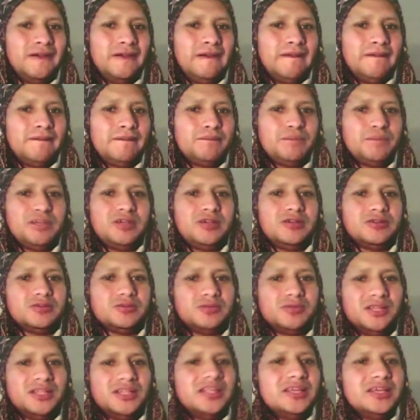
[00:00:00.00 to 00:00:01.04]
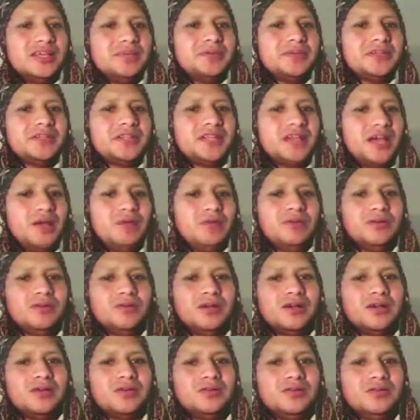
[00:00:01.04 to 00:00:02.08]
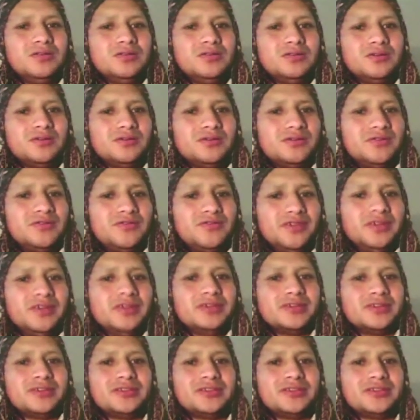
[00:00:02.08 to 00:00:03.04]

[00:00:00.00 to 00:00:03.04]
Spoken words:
Because we're living now in one culture of the fears.